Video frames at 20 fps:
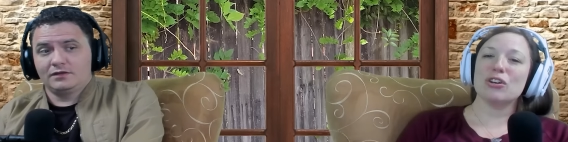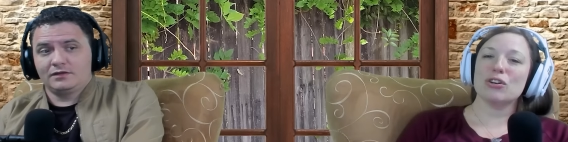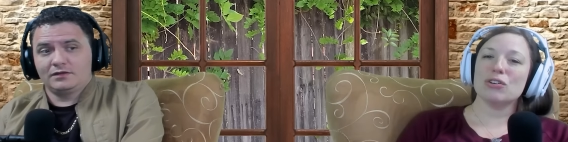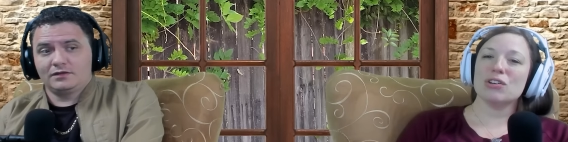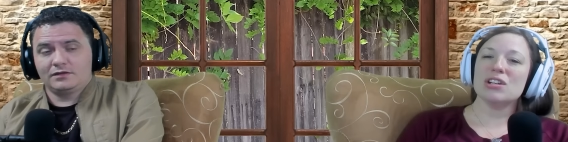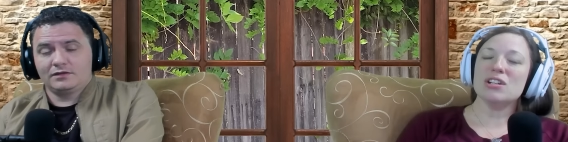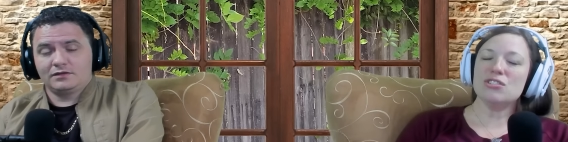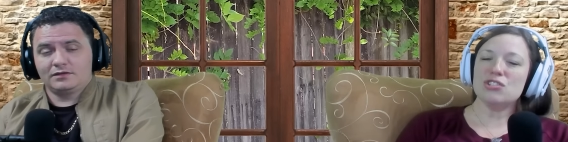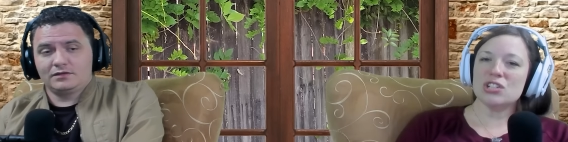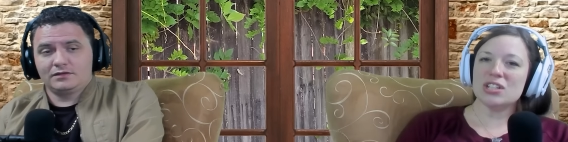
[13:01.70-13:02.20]

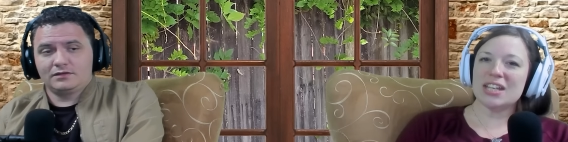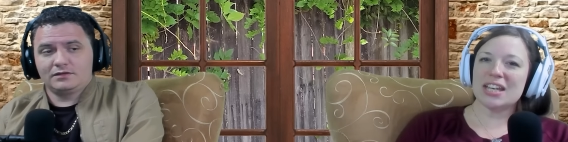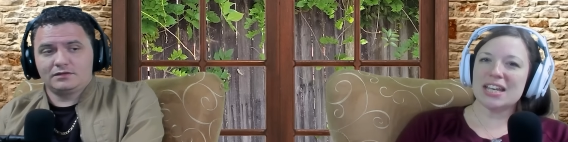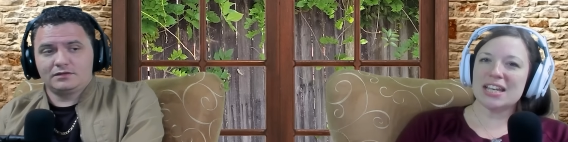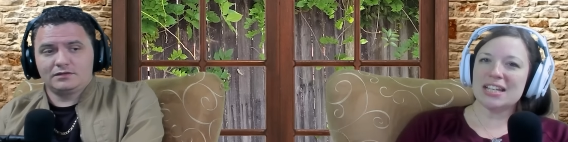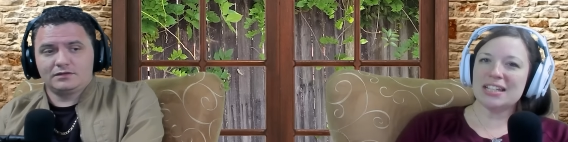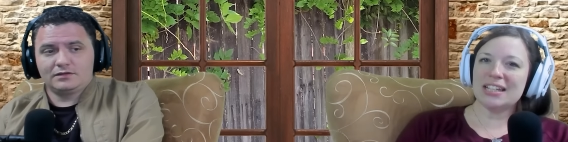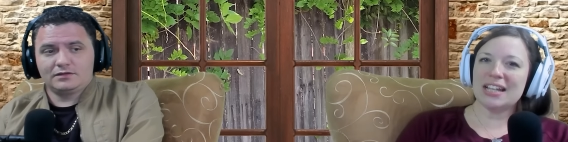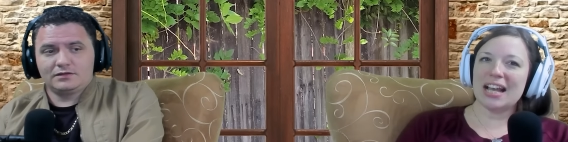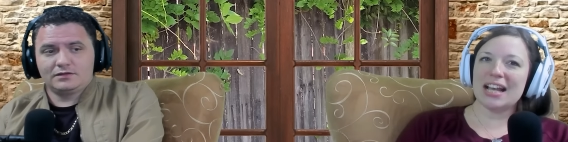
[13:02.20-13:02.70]
Speaker 1: courage
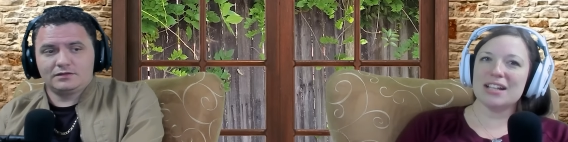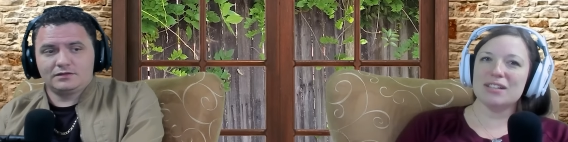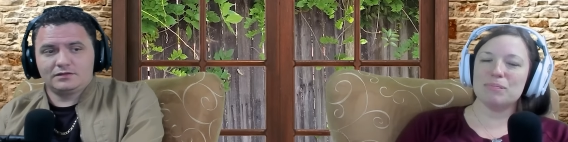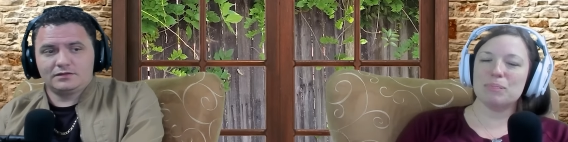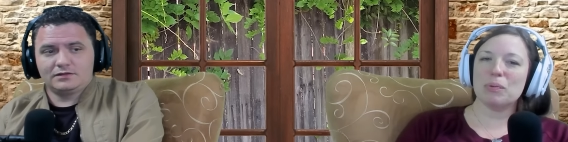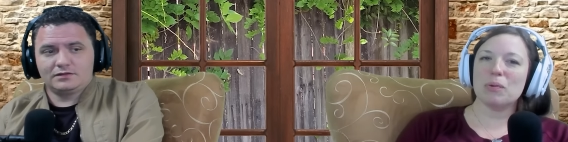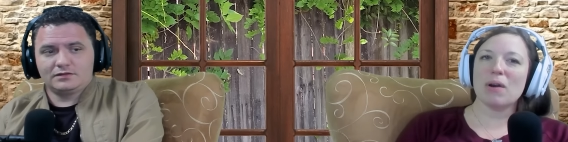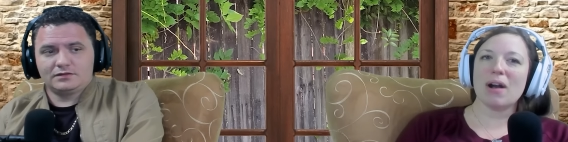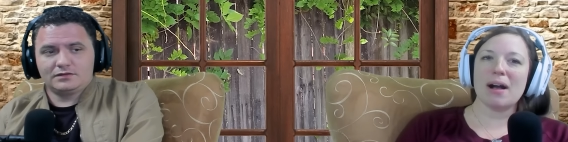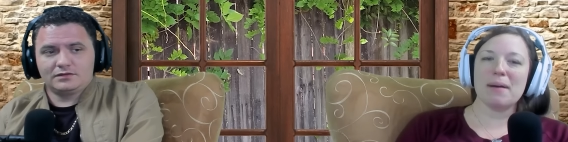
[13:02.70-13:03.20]
again. It,
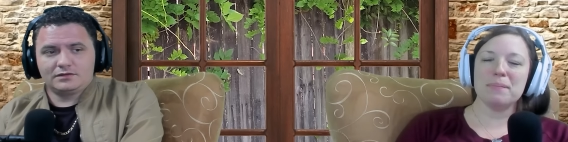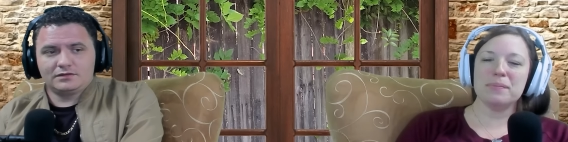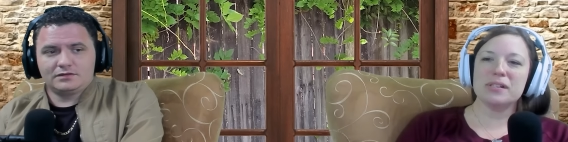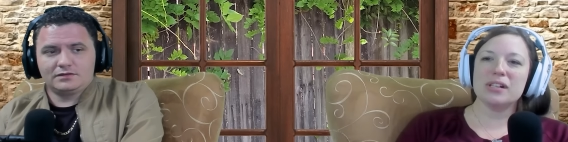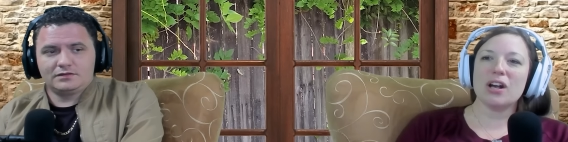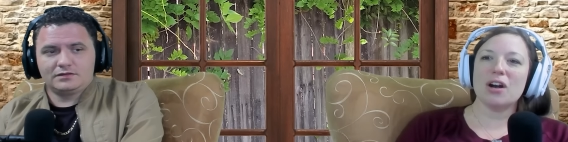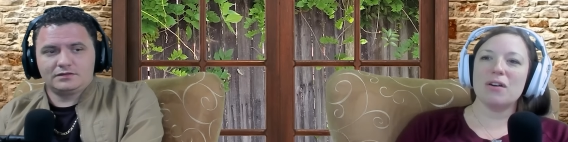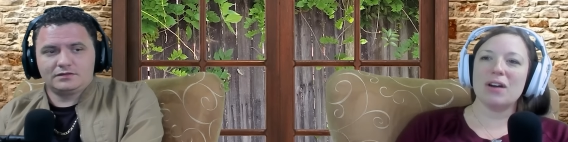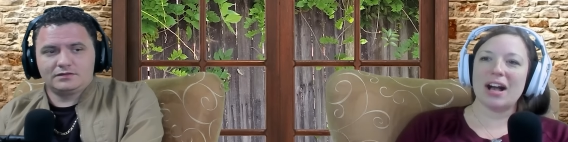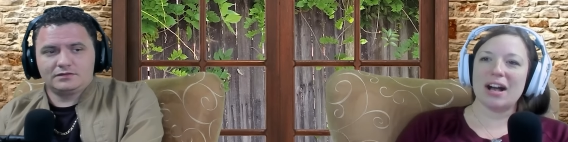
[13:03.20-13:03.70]
props
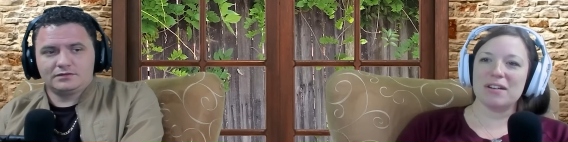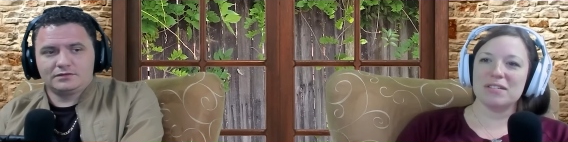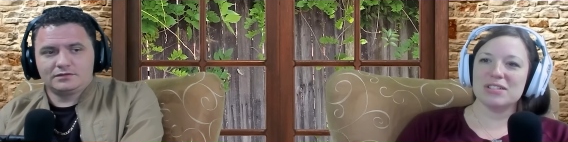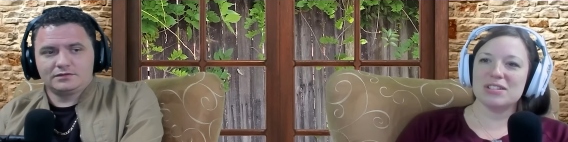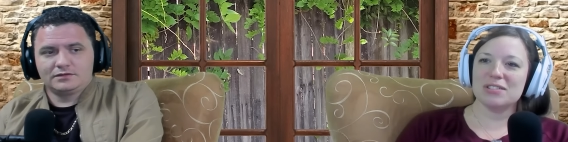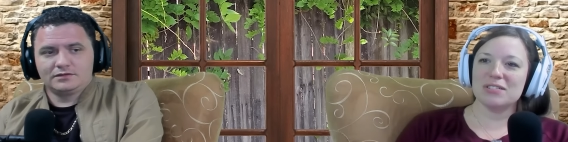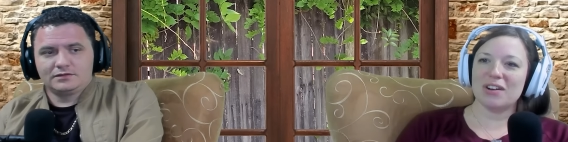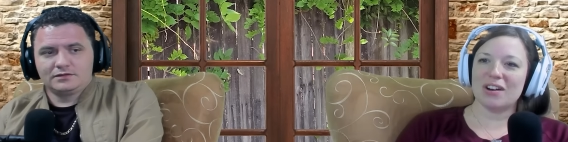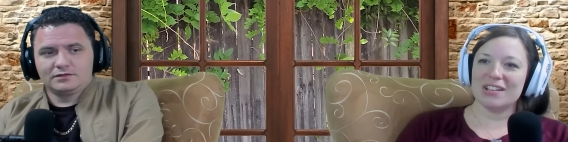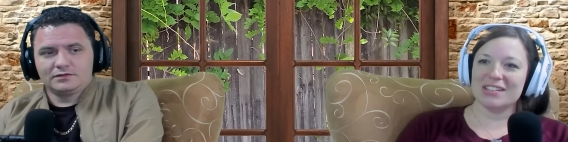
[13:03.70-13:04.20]
go out
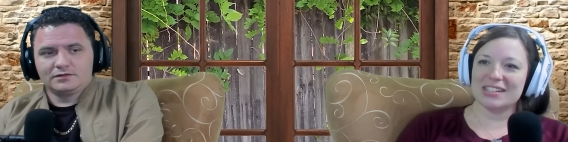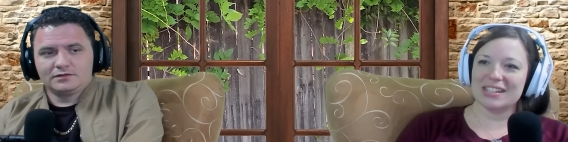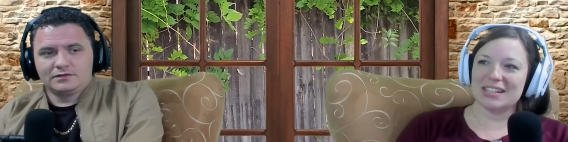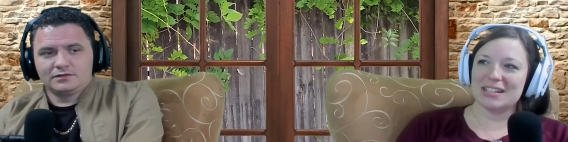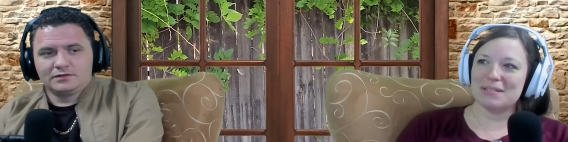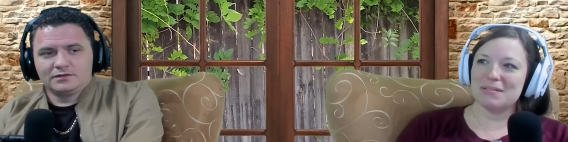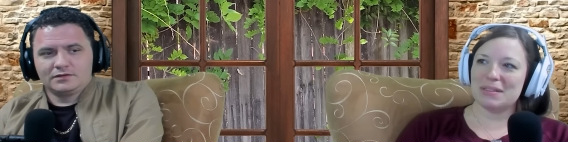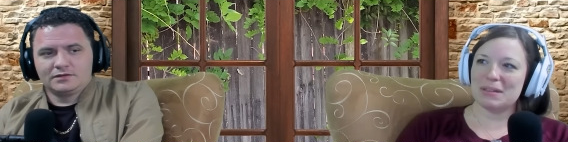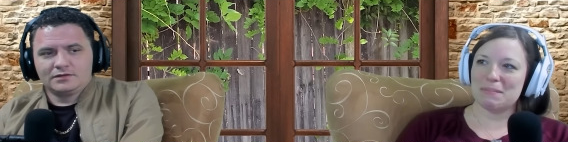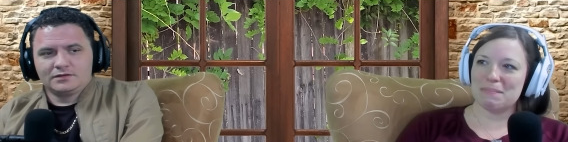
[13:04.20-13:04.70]
to all
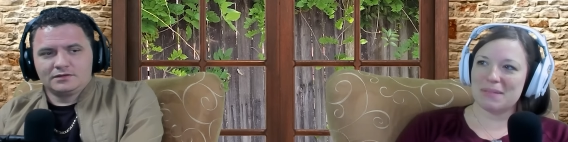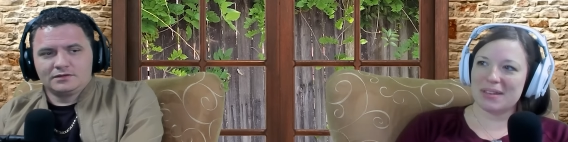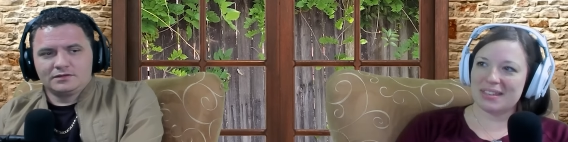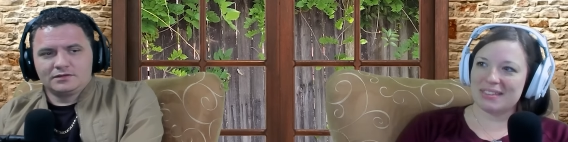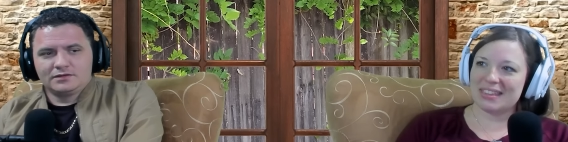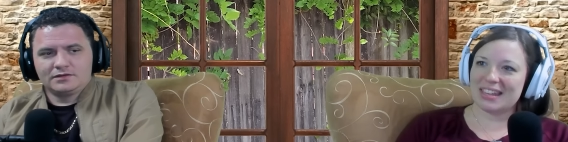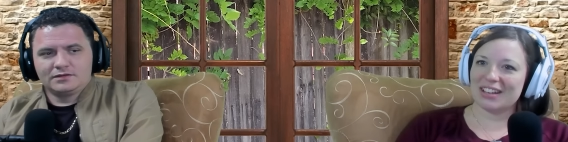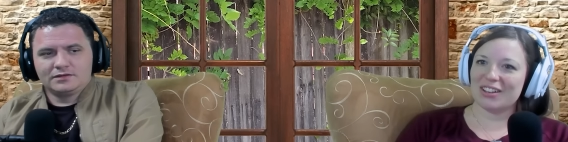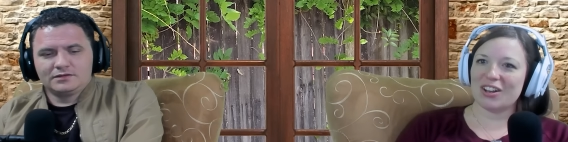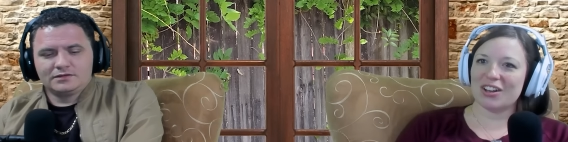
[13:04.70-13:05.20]
the the men
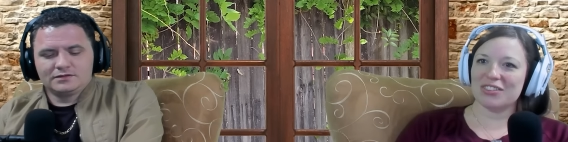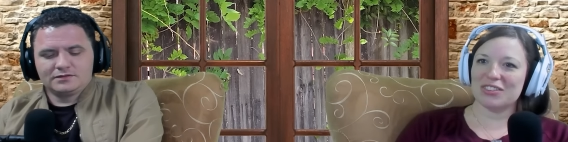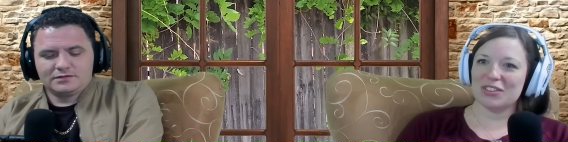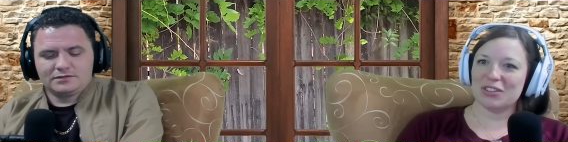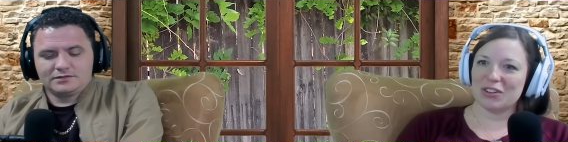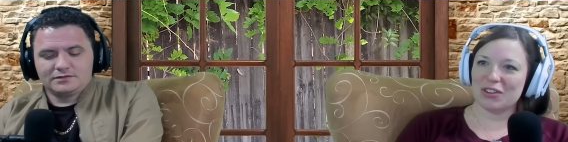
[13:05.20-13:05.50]
that got the